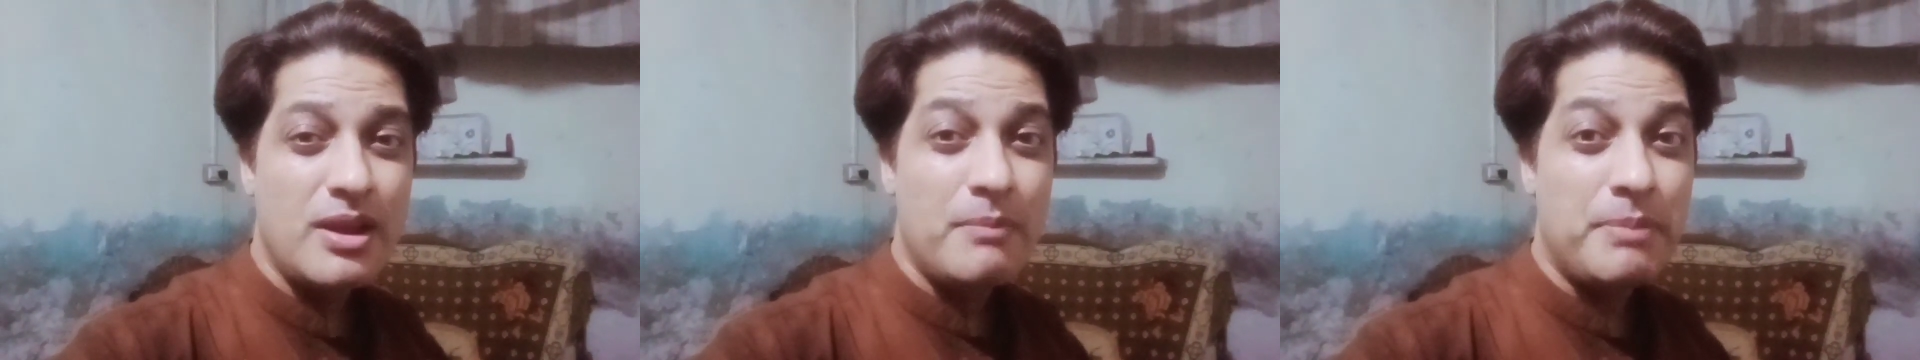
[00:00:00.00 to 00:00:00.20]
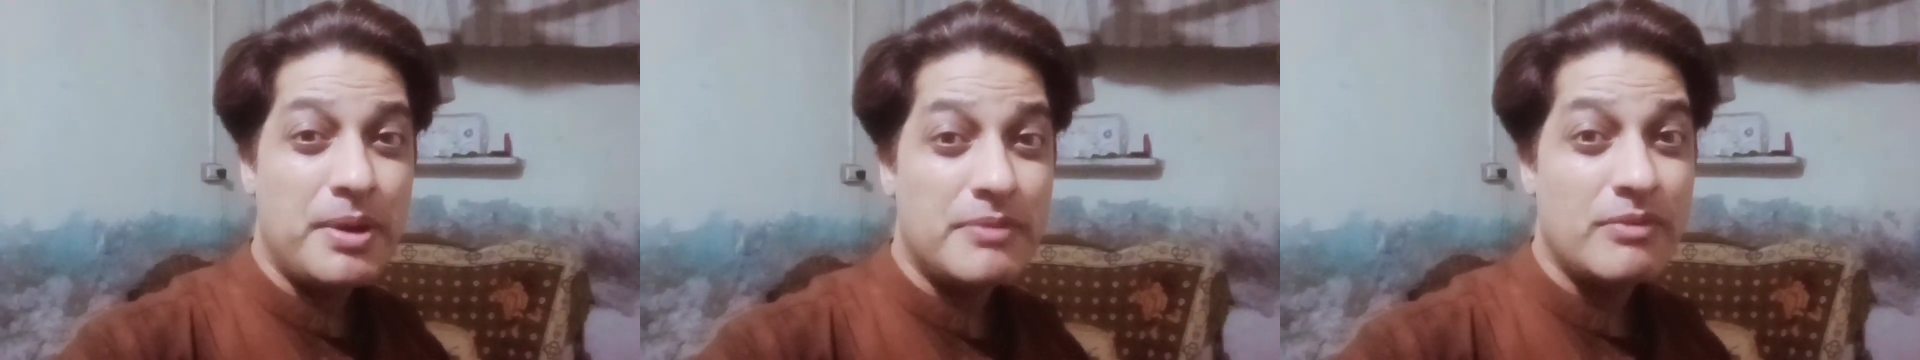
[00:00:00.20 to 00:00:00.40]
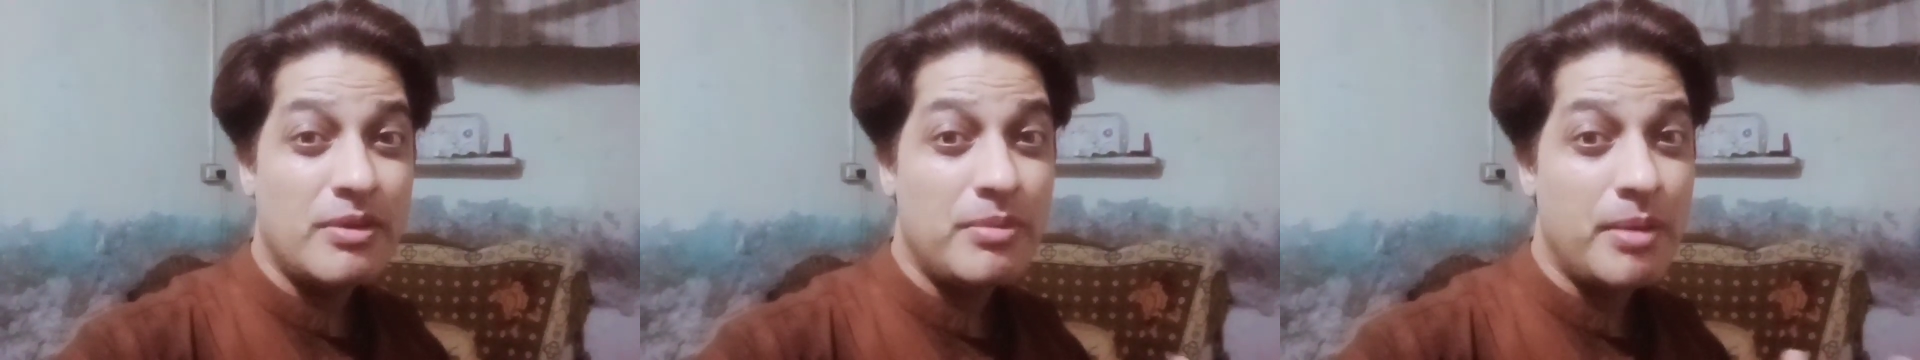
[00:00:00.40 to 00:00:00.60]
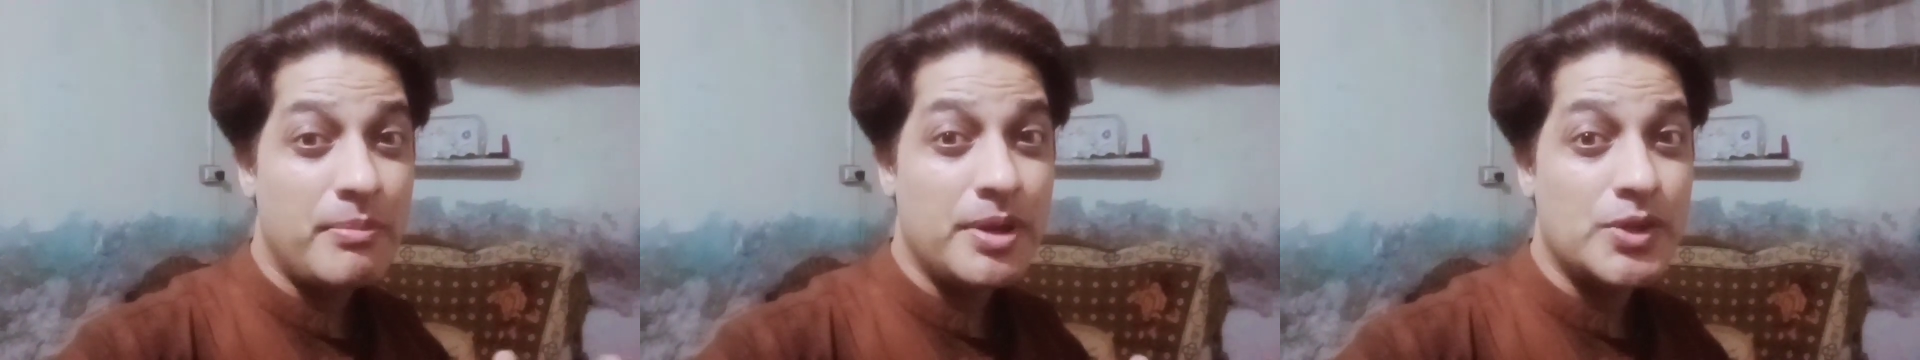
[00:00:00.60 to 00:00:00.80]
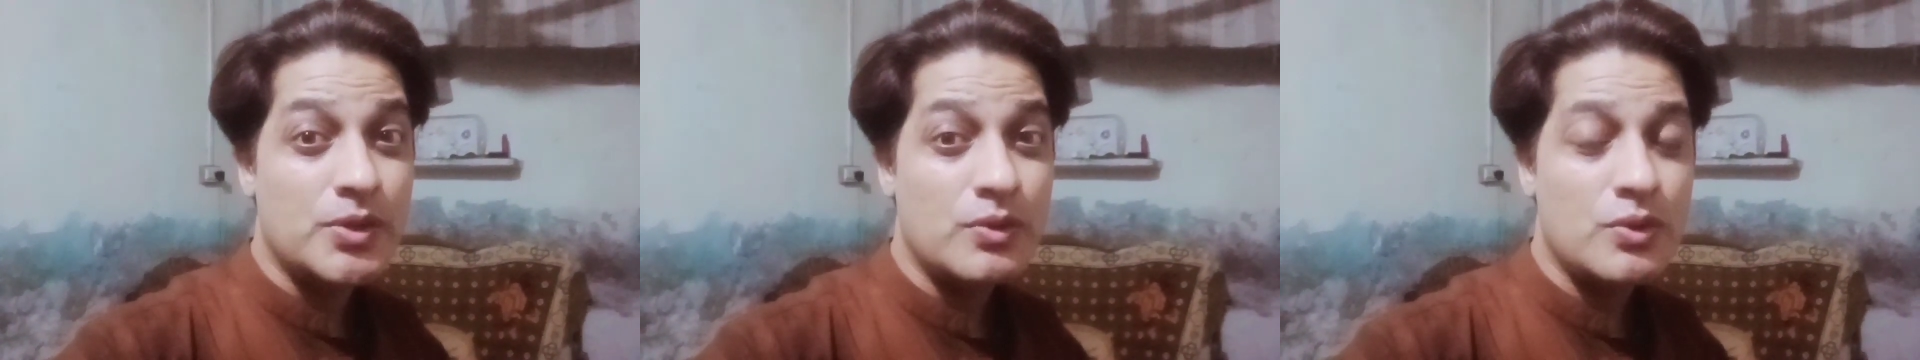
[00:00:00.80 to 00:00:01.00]
but remember,
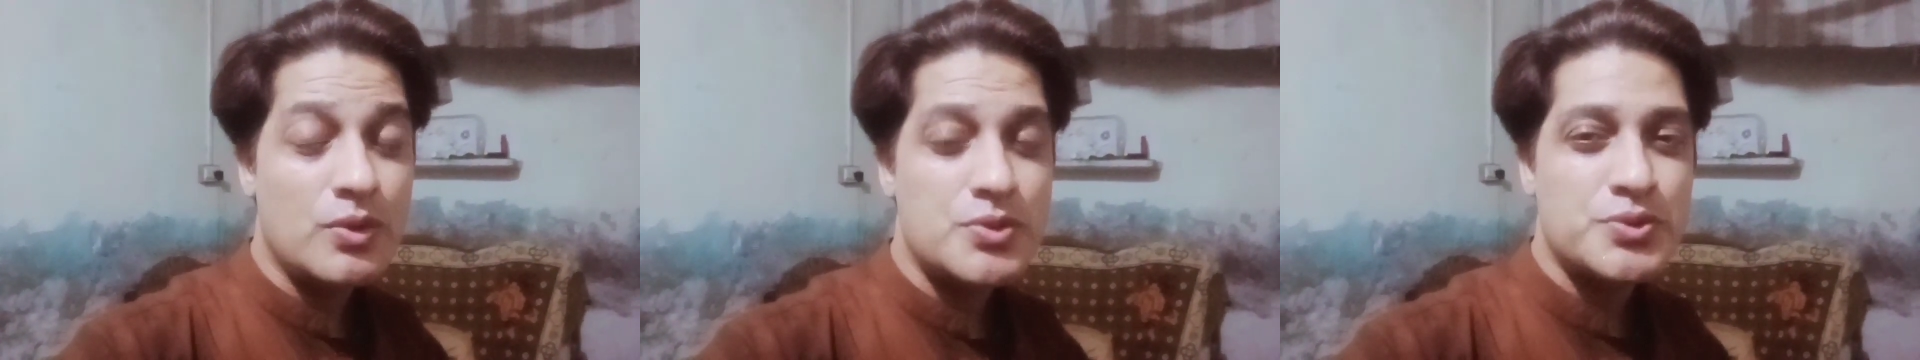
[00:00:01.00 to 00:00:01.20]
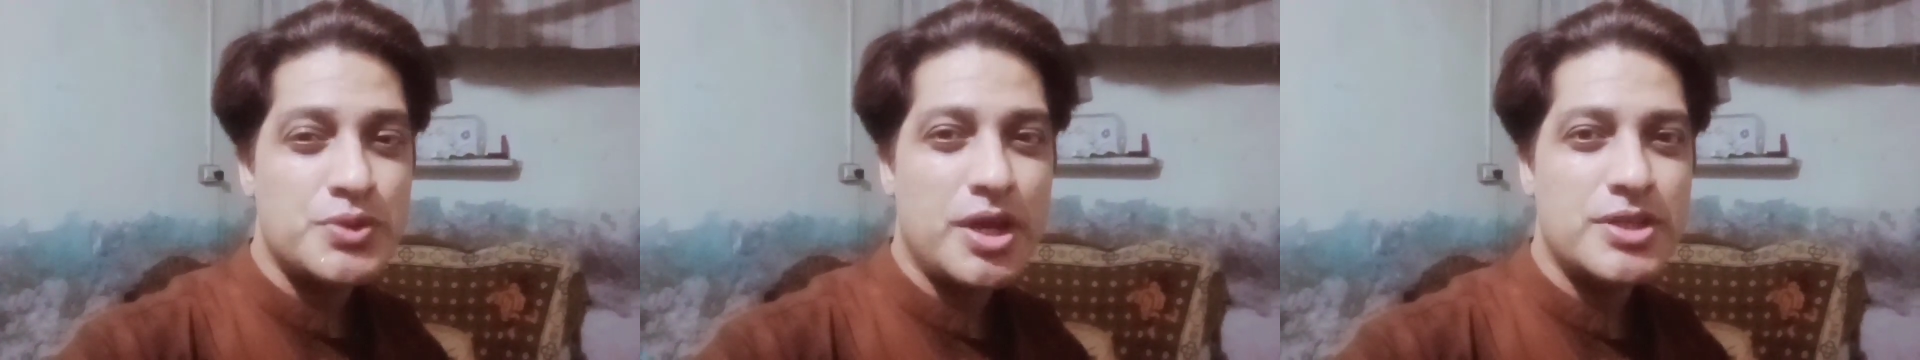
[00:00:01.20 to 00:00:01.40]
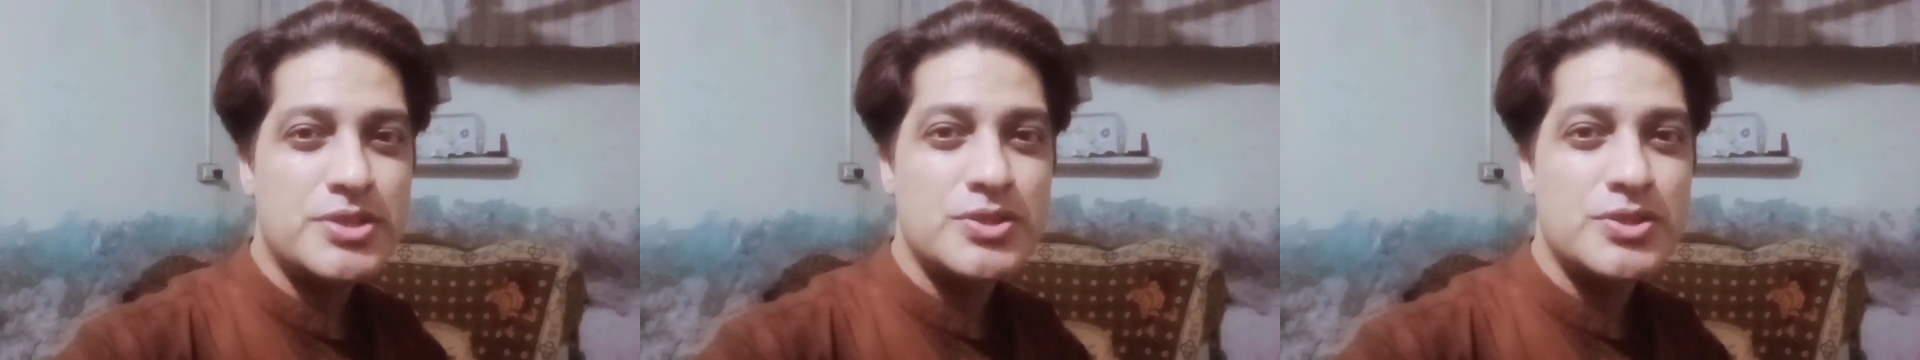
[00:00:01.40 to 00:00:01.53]
you're not trying